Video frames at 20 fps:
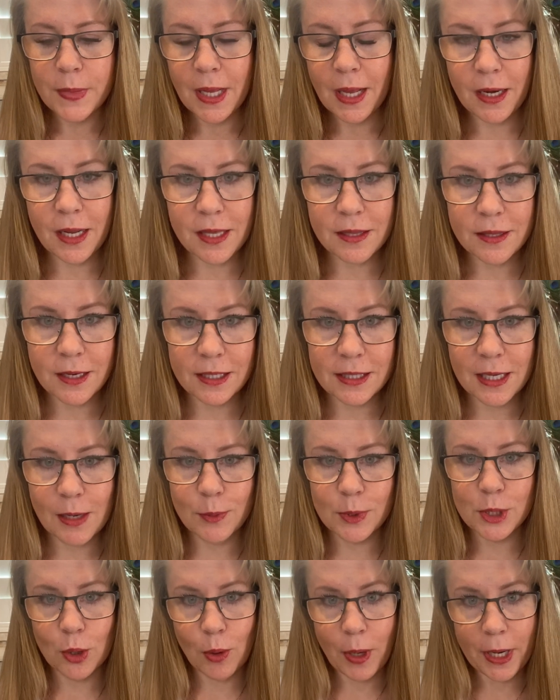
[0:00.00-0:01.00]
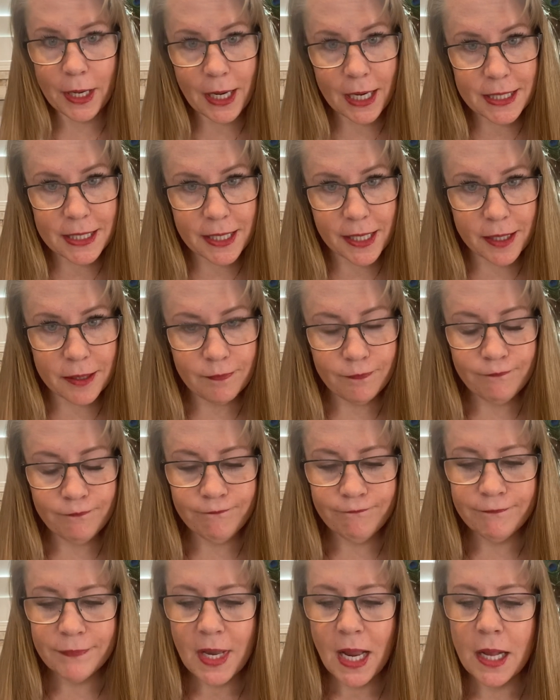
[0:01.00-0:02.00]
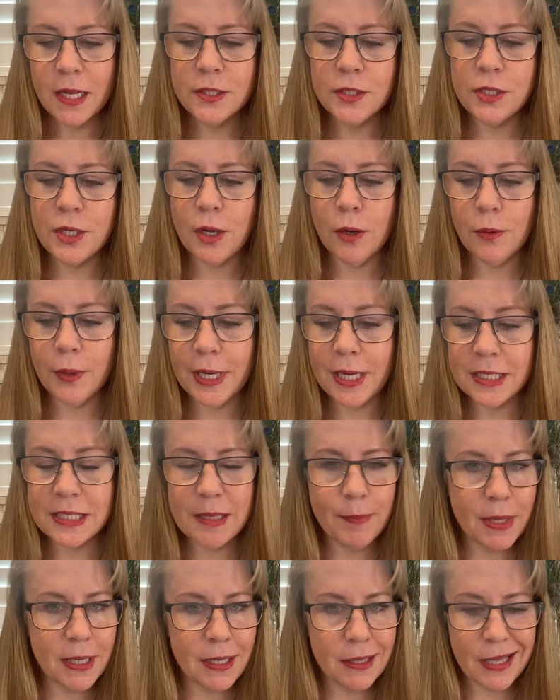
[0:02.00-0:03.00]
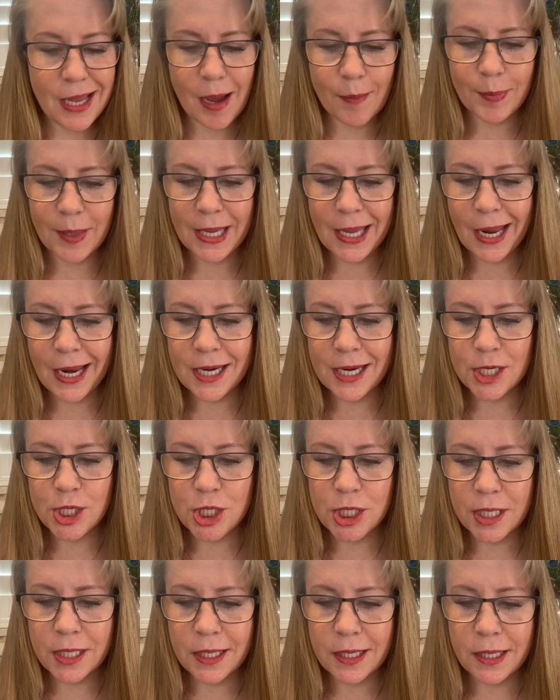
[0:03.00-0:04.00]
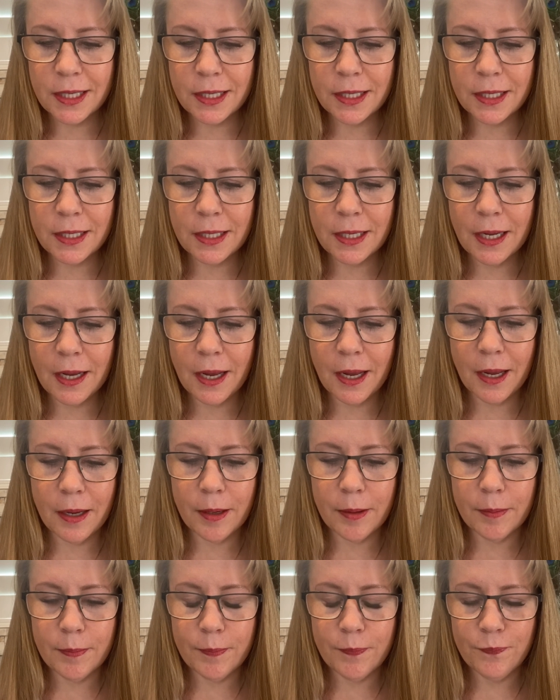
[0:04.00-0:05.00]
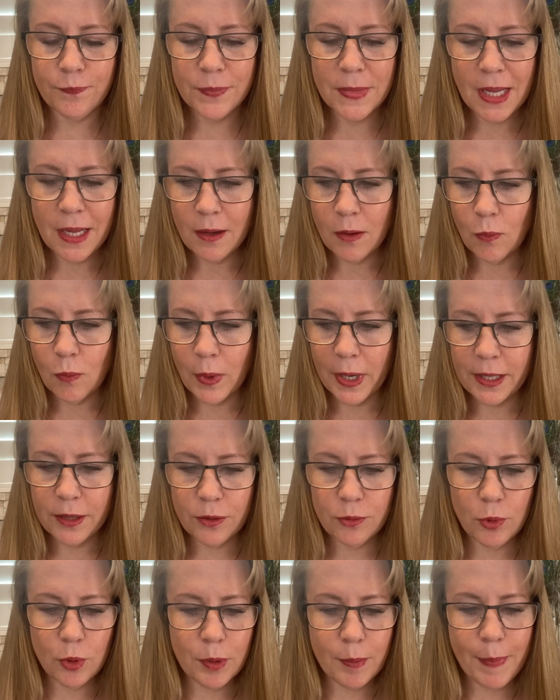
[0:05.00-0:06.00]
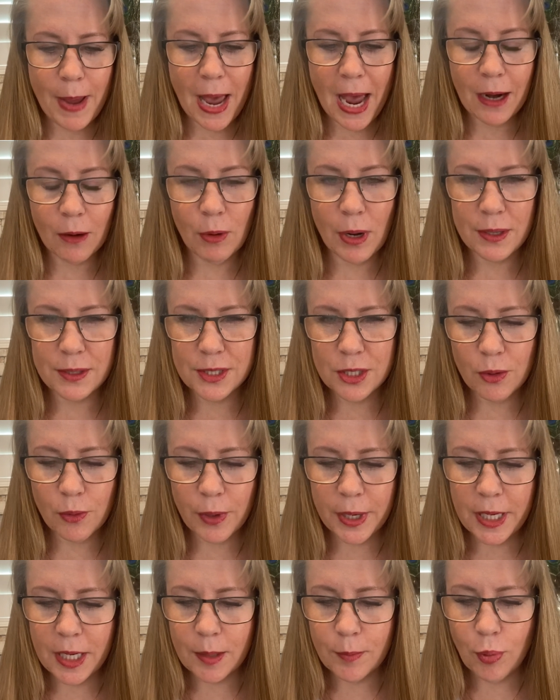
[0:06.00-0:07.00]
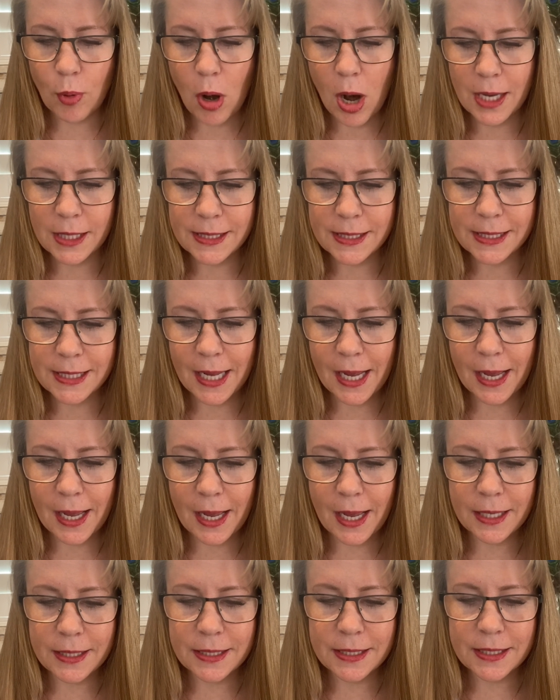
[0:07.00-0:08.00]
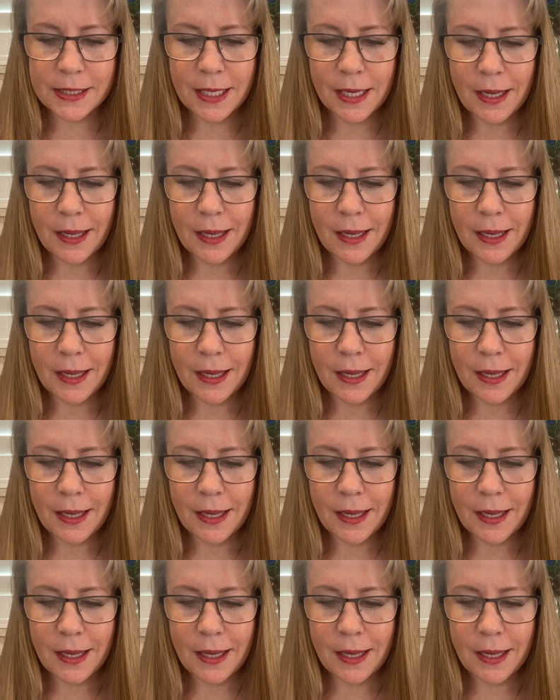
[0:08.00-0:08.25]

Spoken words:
And he thought that was a great idea, so he submitted the application, went through the background screening process.